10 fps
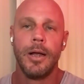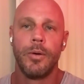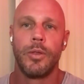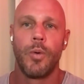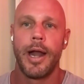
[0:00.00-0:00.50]

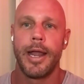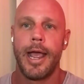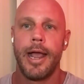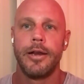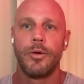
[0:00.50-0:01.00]
with one
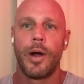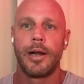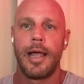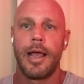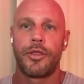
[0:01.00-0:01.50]
hand and one
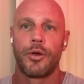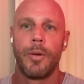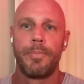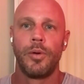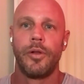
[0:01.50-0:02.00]
leg through a
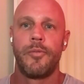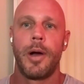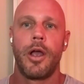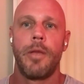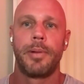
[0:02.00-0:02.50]
pool of
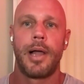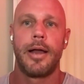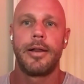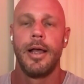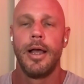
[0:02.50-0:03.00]
my own
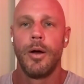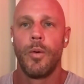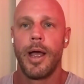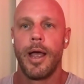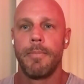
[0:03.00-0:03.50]
blood,
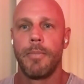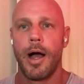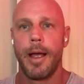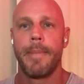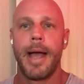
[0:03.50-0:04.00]
where
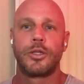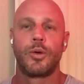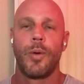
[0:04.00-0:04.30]
my mates were